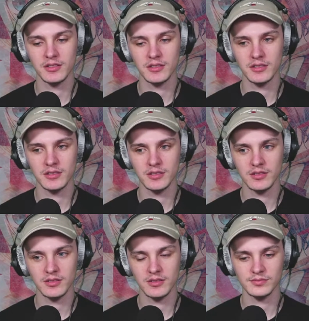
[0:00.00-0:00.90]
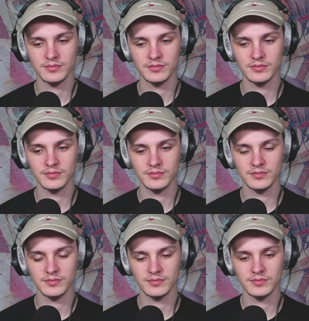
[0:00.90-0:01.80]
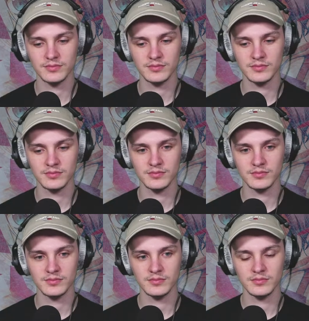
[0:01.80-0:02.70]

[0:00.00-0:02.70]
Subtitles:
(no one is talking)